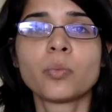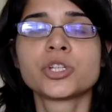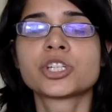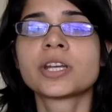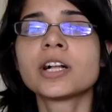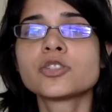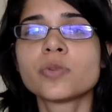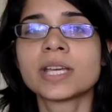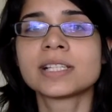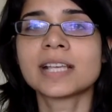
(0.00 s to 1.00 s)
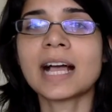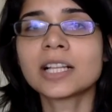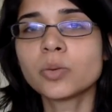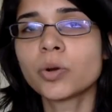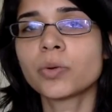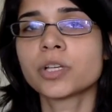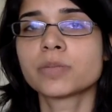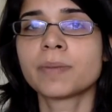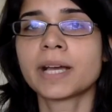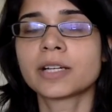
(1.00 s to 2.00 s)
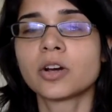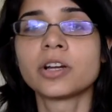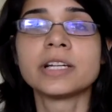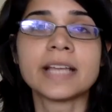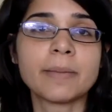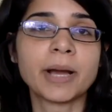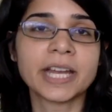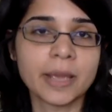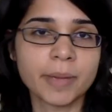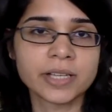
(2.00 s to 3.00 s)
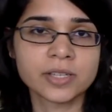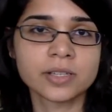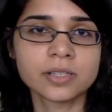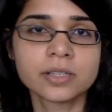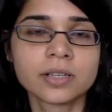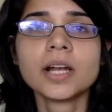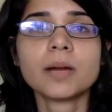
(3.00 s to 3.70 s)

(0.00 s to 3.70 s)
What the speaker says: which tells you exactly what to expect on a day-by-day basis.